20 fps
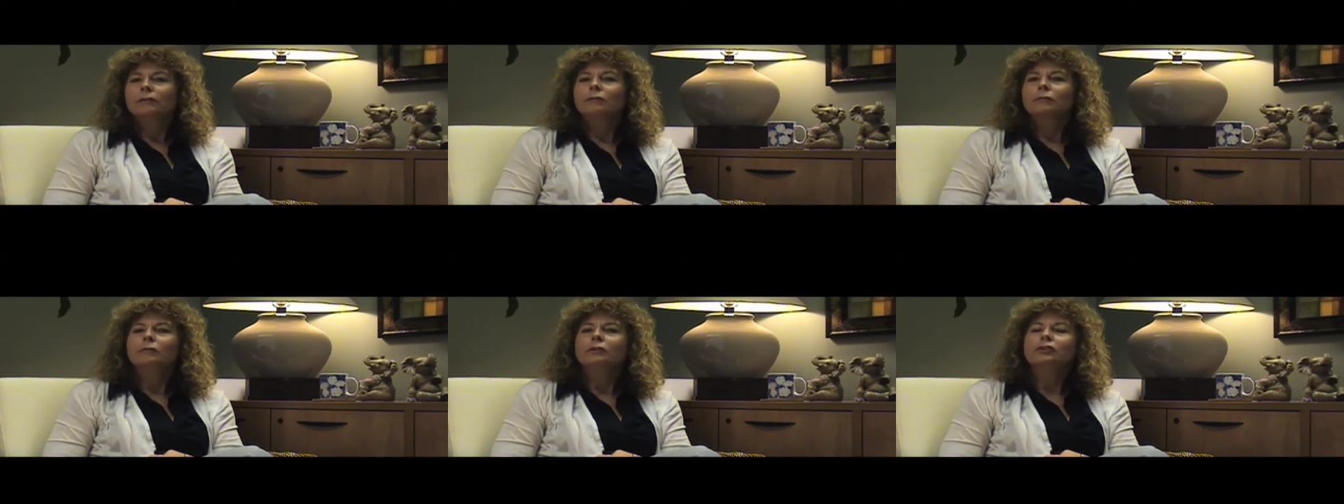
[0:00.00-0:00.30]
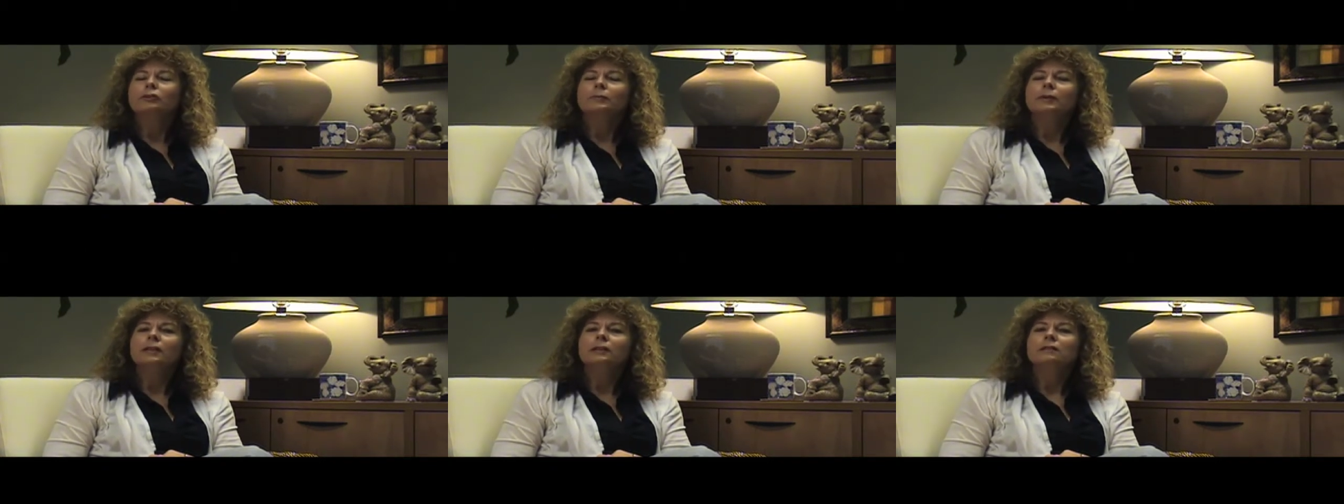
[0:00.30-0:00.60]

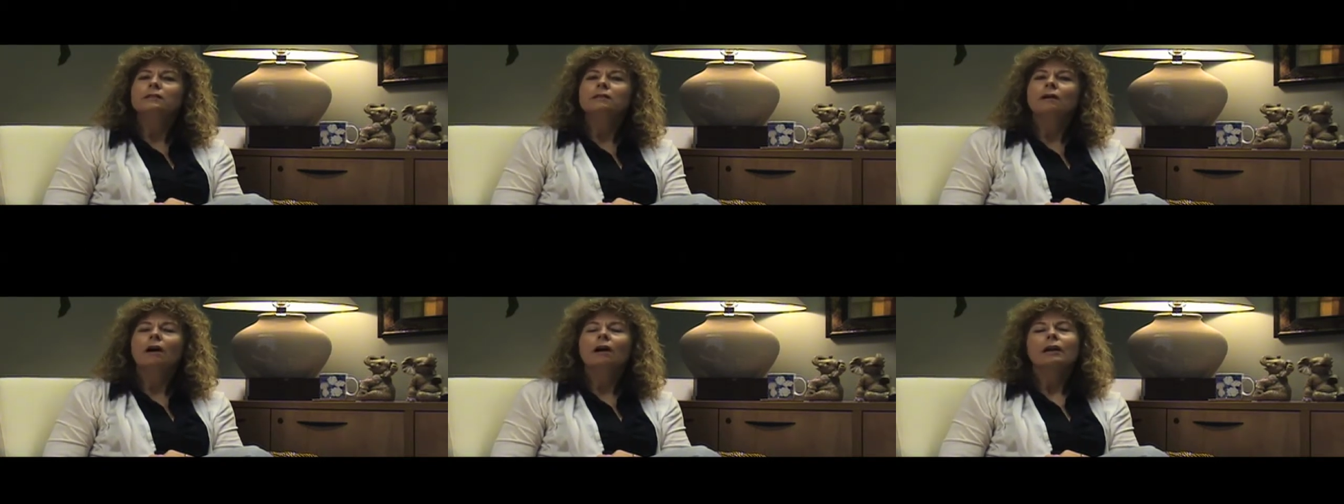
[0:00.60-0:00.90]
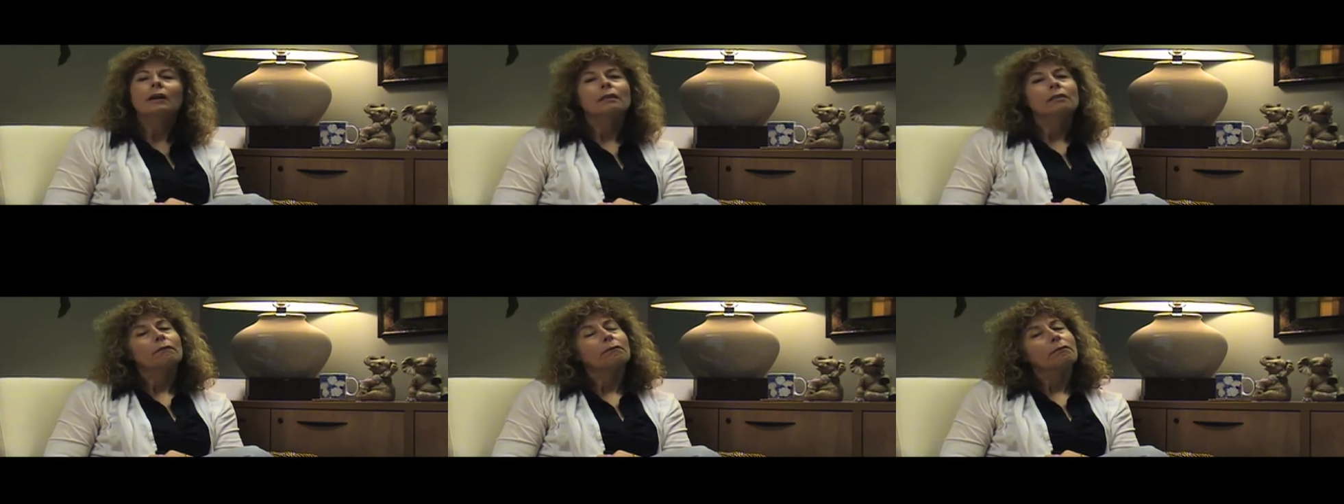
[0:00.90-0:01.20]
which means
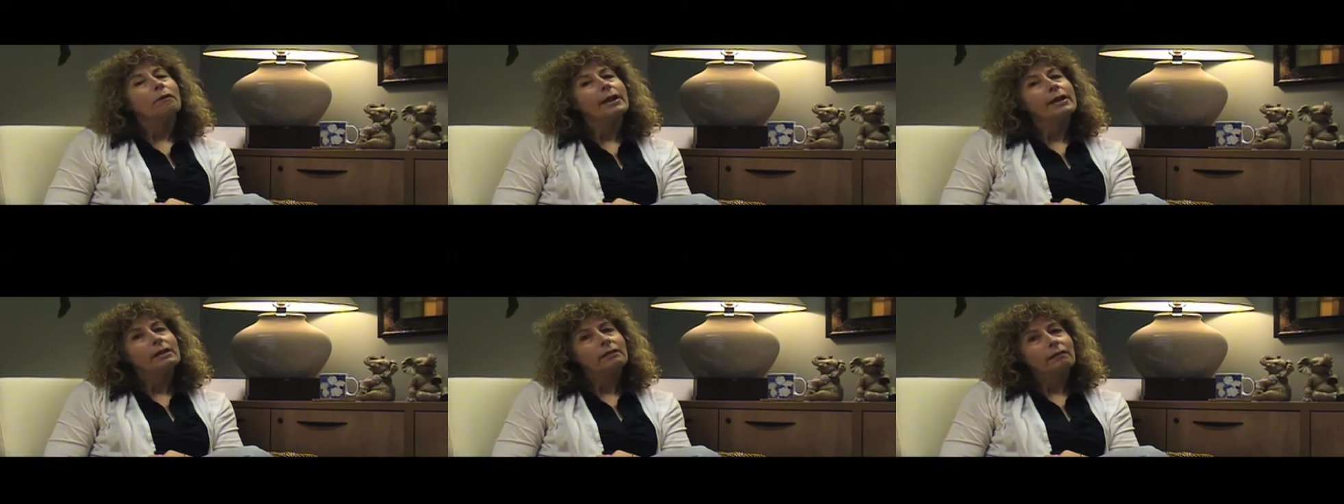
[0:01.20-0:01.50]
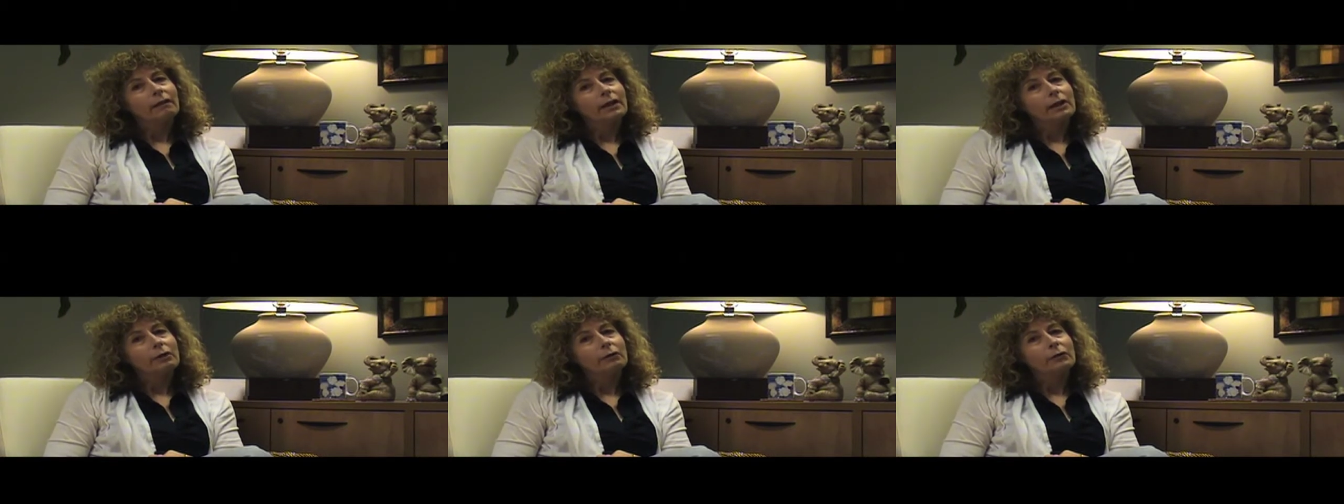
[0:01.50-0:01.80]
talking the right
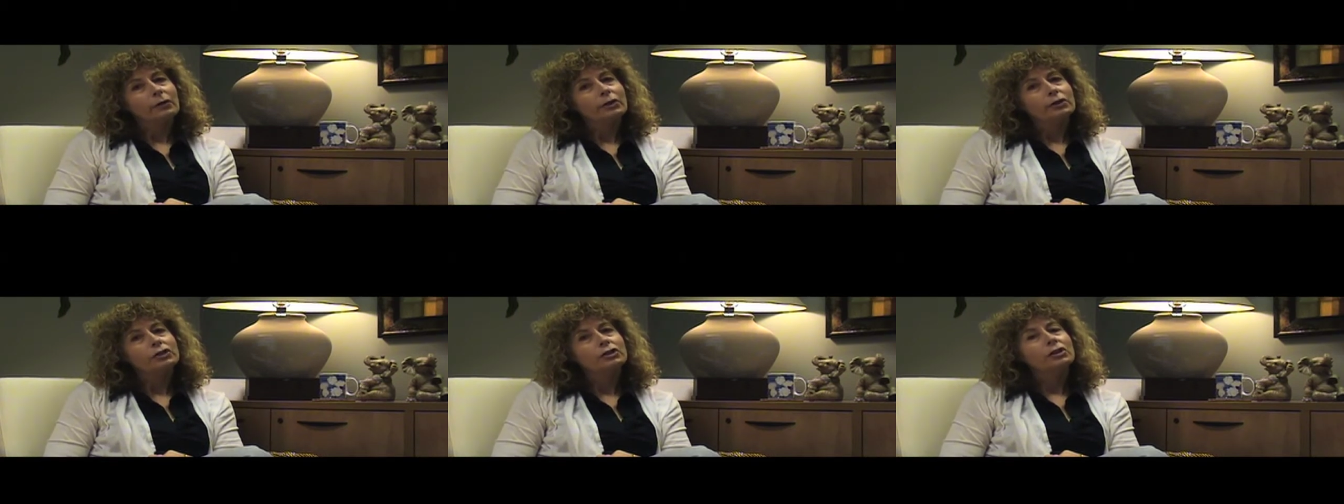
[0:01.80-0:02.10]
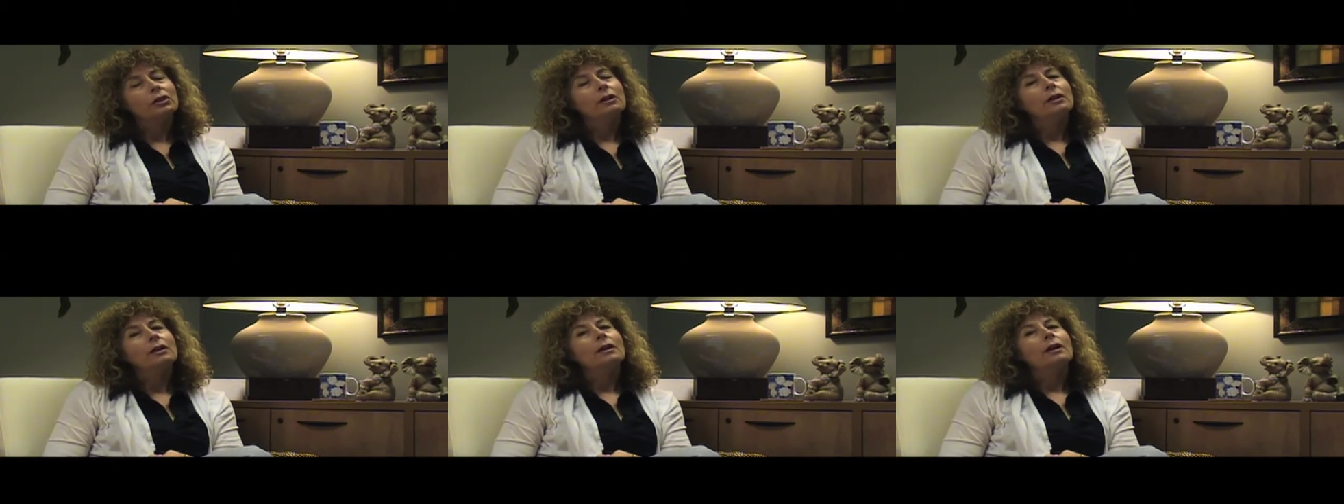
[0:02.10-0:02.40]
language
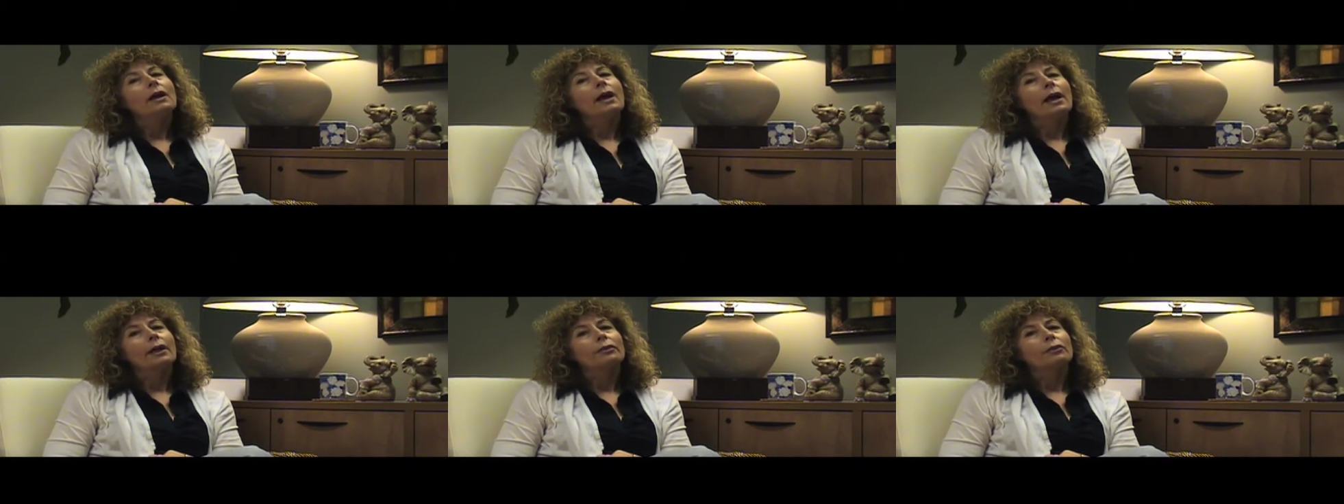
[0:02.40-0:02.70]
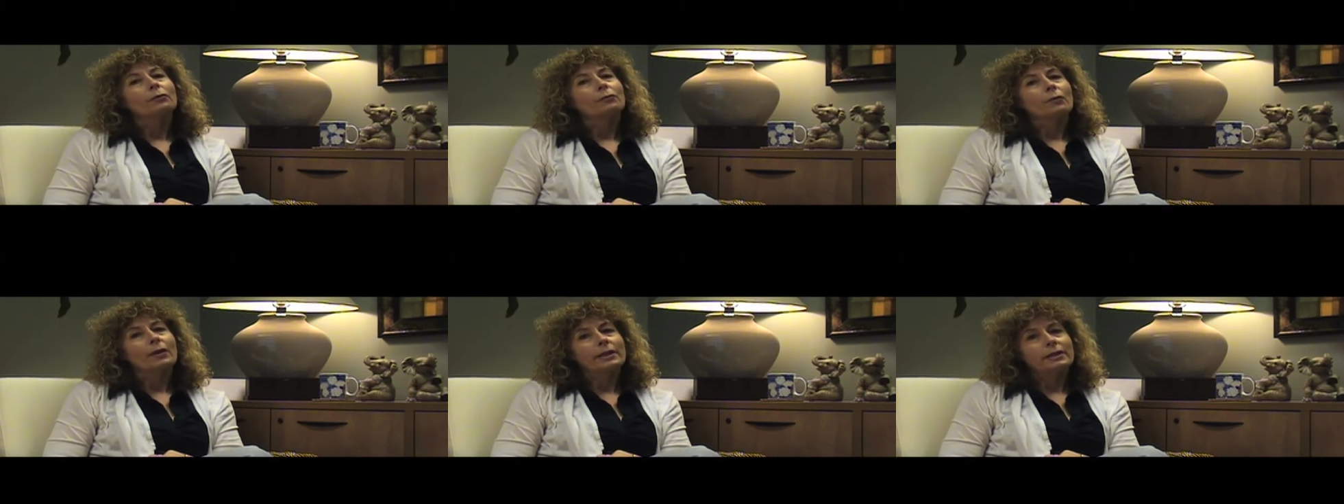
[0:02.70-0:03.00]
at
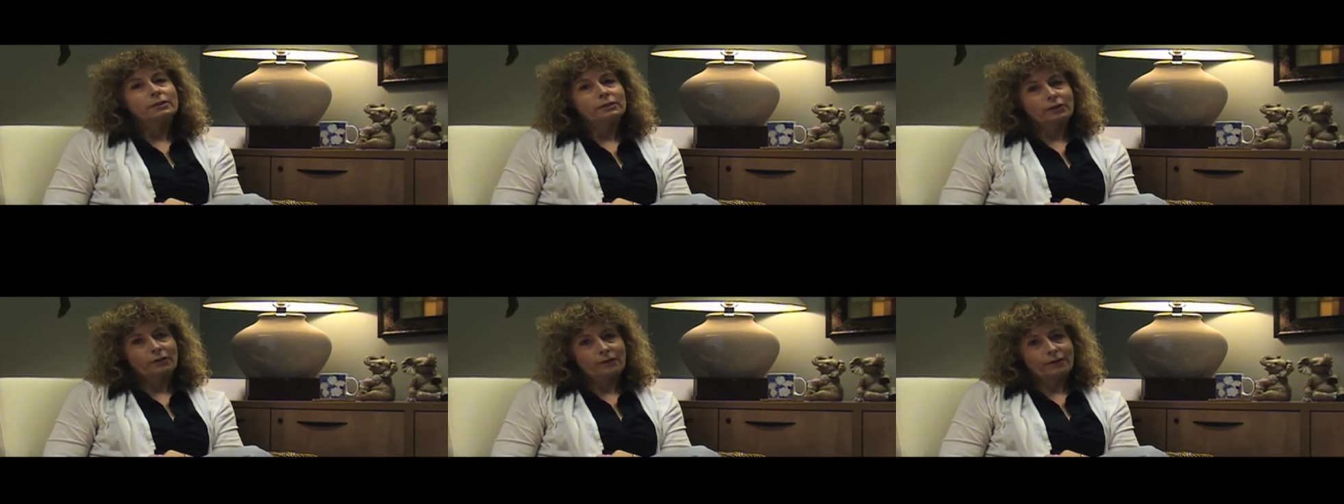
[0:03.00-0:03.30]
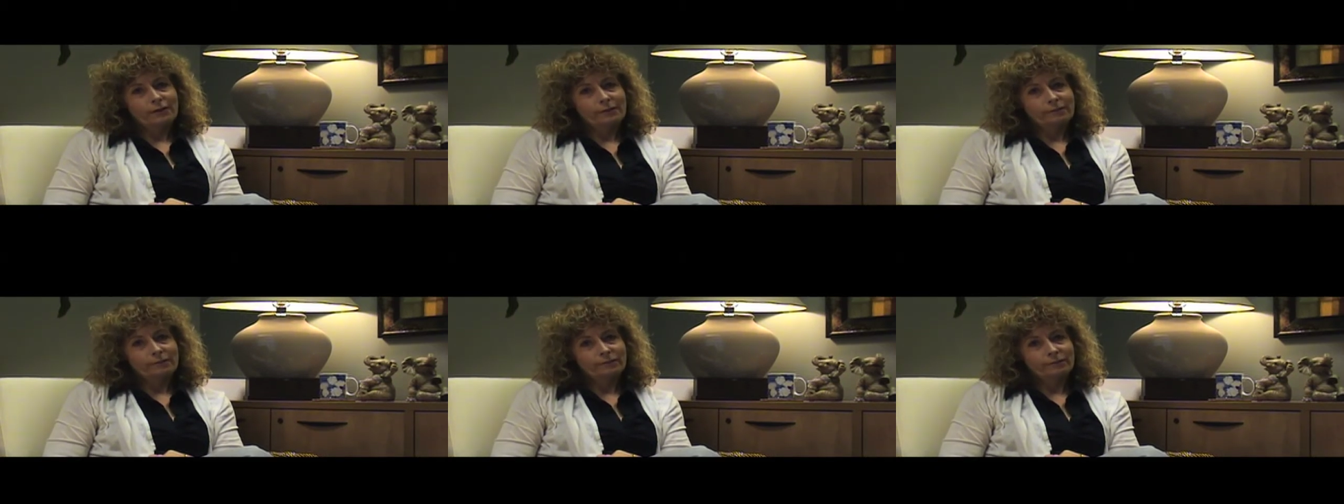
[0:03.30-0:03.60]
the right
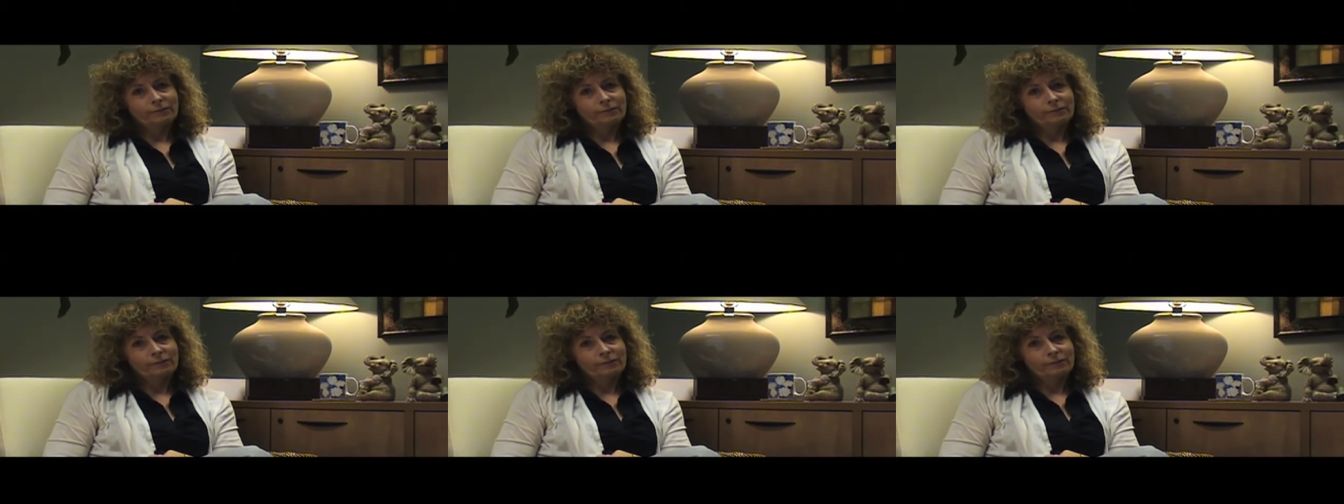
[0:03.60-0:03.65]
time.